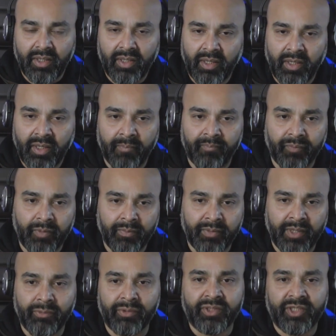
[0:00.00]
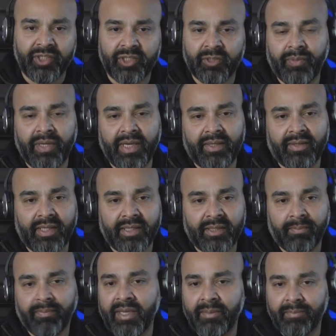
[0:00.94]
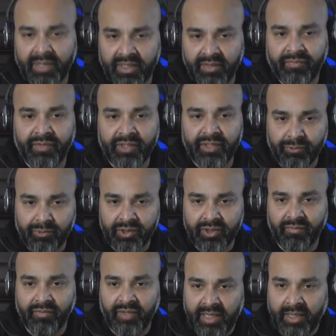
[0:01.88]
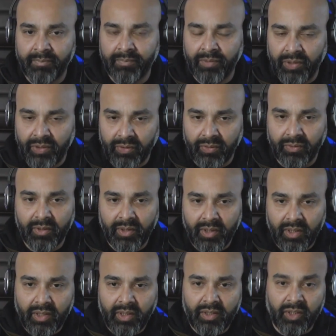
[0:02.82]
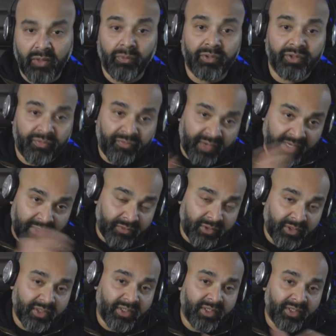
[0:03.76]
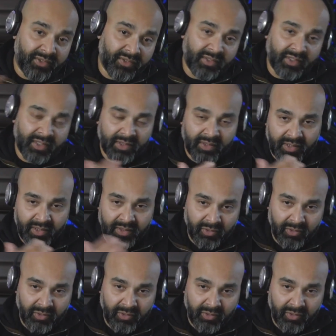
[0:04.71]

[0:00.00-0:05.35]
But I would suspect that the main beneficiaries of that IPO, were the founders and